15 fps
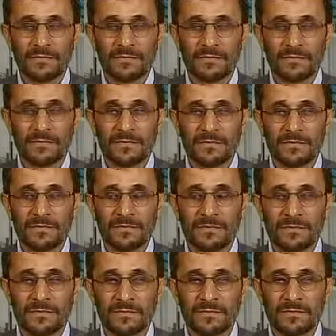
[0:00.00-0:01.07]

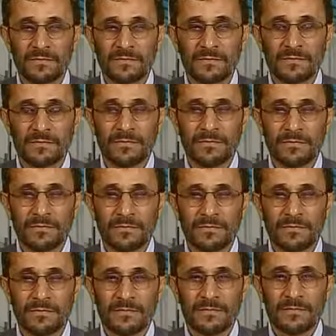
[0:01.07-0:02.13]

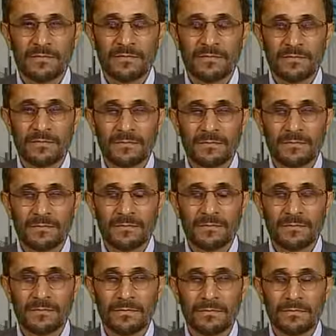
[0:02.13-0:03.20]

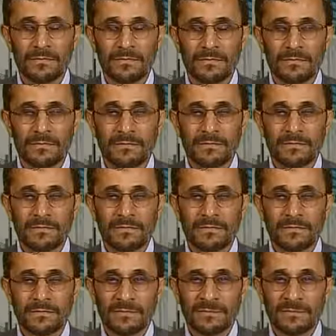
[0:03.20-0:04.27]

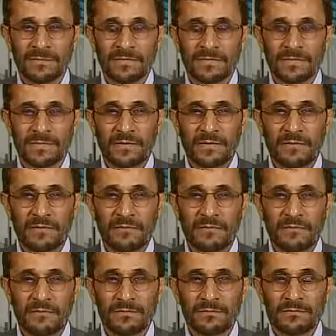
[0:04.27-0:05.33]

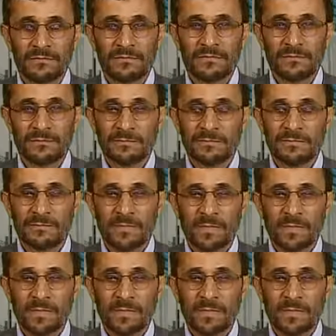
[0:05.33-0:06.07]
Nobody speaks.